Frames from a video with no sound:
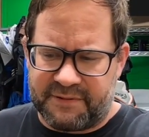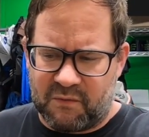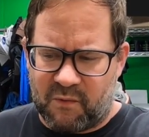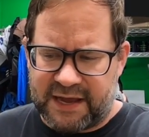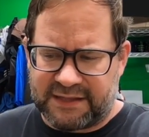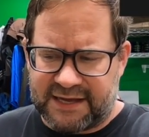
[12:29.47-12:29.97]
be
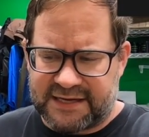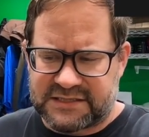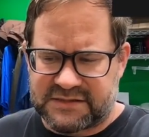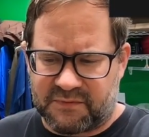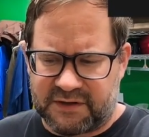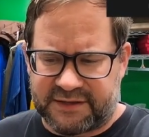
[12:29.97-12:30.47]
way
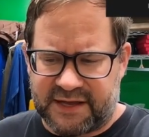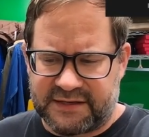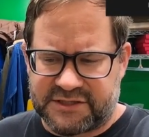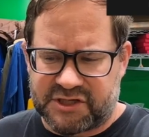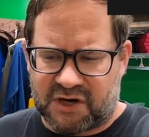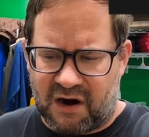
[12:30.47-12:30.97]
less than what they
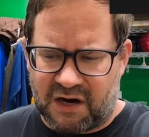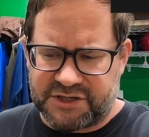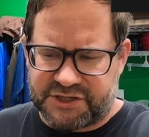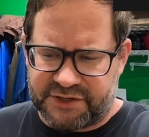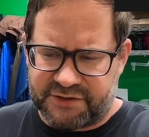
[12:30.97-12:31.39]
charge